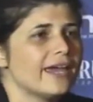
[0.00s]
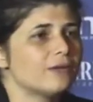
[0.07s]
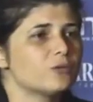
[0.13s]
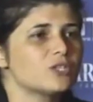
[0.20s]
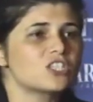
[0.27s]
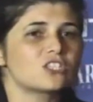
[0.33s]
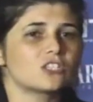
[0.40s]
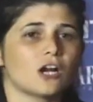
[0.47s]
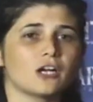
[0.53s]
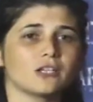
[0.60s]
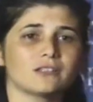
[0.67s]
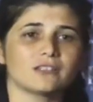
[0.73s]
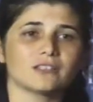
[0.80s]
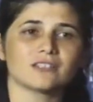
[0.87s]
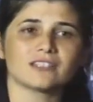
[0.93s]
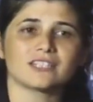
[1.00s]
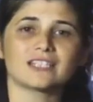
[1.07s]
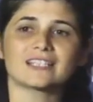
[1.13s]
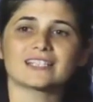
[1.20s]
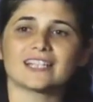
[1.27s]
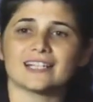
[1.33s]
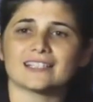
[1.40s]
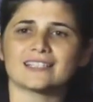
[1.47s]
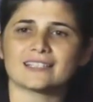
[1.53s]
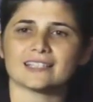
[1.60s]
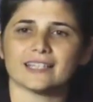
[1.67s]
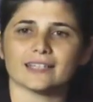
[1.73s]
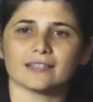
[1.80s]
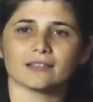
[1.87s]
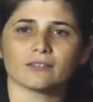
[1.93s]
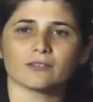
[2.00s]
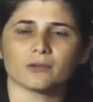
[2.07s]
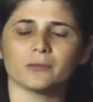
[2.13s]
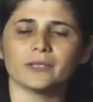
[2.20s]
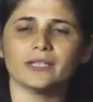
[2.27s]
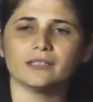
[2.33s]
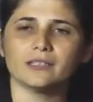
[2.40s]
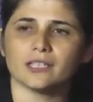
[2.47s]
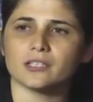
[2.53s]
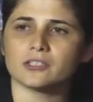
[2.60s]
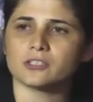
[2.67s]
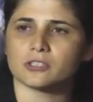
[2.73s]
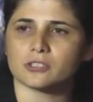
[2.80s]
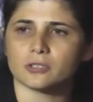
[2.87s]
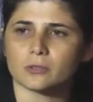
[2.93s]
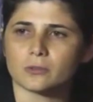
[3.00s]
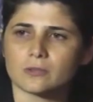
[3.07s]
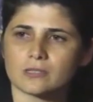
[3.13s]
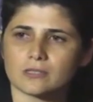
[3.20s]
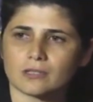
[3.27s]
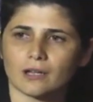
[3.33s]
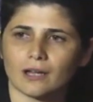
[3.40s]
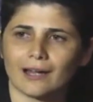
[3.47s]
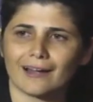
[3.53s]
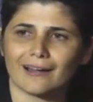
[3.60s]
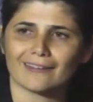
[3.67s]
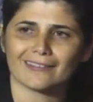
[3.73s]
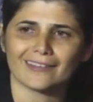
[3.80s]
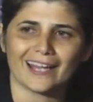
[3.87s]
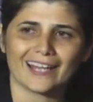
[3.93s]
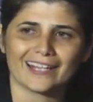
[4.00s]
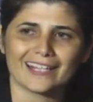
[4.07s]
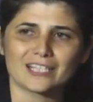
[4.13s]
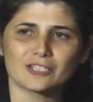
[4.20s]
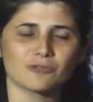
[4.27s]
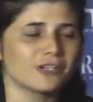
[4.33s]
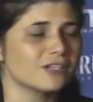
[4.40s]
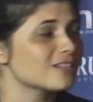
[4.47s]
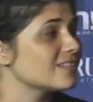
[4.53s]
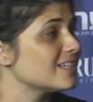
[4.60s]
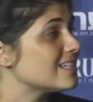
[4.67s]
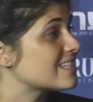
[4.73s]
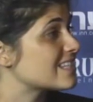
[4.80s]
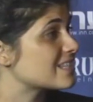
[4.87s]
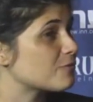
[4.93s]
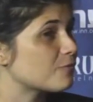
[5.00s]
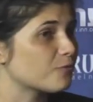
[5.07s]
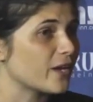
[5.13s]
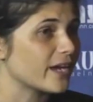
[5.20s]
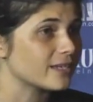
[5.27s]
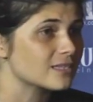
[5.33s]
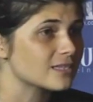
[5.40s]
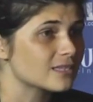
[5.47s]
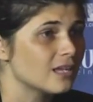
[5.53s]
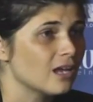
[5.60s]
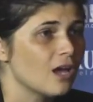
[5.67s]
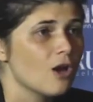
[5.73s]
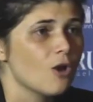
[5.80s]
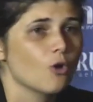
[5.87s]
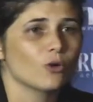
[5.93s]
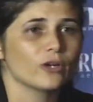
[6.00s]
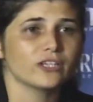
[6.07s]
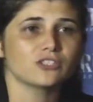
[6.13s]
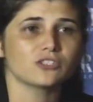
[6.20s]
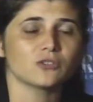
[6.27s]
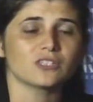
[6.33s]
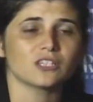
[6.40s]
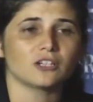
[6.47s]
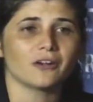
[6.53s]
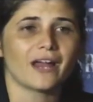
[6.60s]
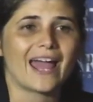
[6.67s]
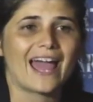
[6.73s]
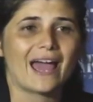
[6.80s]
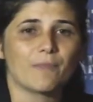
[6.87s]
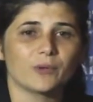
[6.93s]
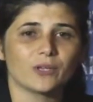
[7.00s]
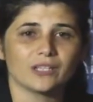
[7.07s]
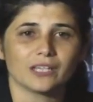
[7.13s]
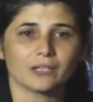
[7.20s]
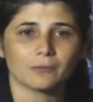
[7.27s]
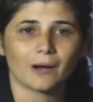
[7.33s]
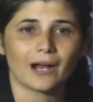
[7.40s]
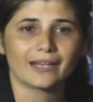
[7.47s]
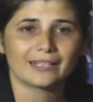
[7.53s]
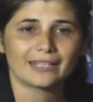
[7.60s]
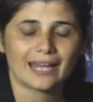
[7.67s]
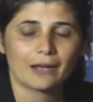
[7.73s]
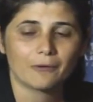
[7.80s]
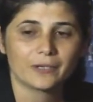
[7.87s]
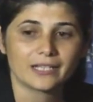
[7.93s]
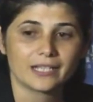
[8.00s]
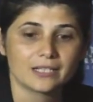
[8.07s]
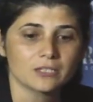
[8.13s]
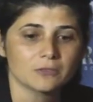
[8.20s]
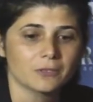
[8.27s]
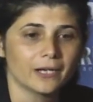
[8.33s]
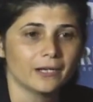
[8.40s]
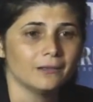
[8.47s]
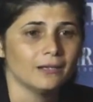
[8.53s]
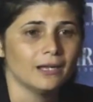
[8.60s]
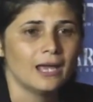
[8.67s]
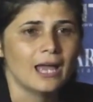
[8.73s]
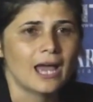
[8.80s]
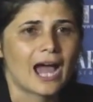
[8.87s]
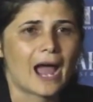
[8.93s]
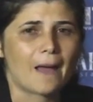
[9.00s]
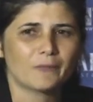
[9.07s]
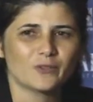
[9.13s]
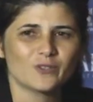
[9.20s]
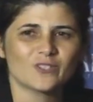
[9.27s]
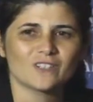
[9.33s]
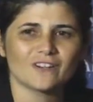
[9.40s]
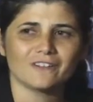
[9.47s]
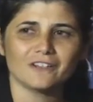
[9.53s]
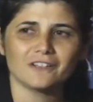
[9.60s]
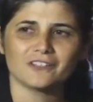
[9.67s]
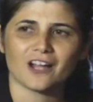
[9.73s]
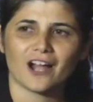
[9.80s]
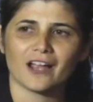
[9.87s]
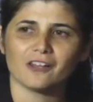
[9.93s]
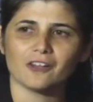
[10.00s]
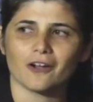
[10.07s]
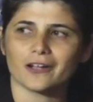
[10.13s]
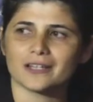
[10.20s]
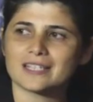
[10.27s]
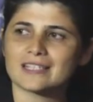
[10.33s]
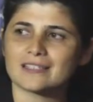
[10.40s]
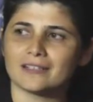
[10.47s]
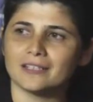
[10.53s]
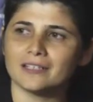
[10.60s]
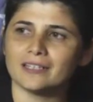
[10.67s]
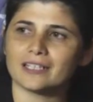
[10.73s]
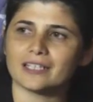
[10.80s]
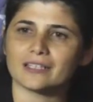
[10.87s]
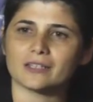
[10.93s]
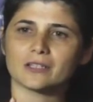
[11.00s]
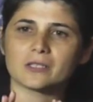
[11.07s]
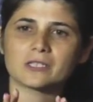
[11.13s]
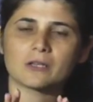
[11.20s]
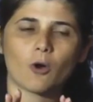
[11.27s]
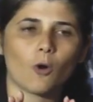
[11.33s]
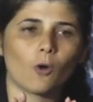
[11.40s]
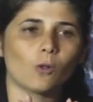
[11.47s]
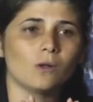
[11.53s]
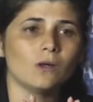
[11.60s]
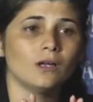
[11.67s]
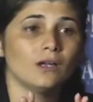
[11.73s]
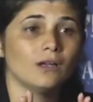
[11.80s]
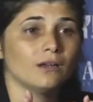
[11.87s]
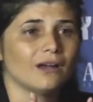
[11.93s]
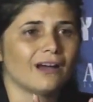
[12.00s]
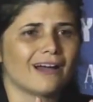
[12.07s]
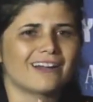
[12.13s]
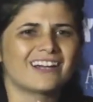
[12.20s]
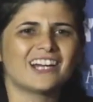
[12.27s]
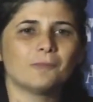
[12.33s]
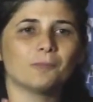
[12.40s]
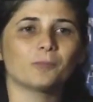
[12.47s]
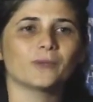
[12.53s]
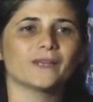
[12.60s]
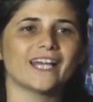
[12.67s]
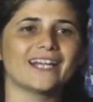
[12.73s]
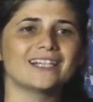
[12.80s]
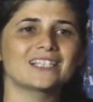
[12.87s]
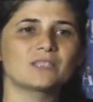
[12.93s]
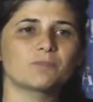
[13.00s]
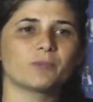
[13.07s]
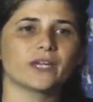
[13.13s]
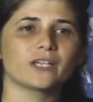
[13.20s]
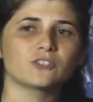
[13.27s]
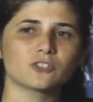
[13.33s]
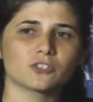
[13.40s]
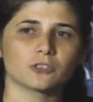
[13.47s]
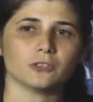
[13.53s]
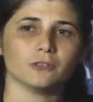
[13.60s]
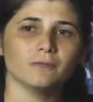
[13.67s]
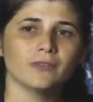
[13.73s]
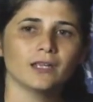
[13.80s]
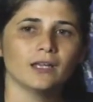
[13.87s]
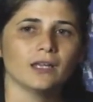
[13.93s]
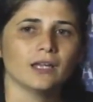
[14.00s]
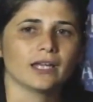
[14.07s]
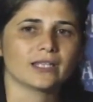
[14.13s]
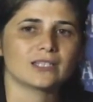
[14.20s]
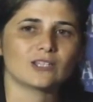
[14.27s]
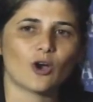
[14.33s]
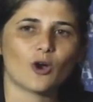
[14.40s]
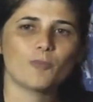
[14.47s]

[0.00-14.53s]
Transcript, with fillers: and we start discussing the real issues uh, that Israel needs to face, or issues that are happening right now in Israel, uh, you start a dialogue, and suddenly this whole uh, complex picture is